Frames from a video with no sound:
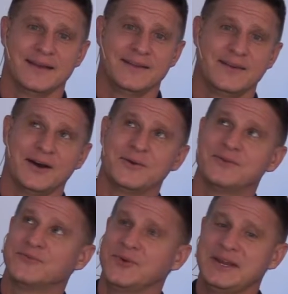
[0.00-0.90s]
they're out
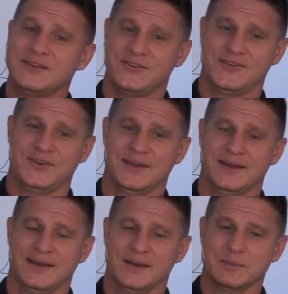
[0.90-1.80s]
of reach.
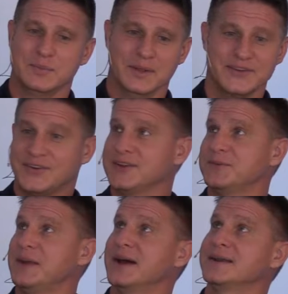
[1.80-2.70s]
Blessings
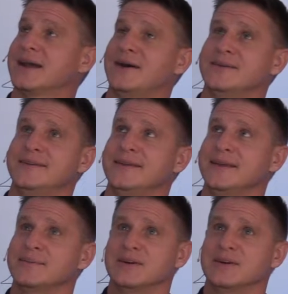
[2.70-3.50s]
beyond counting,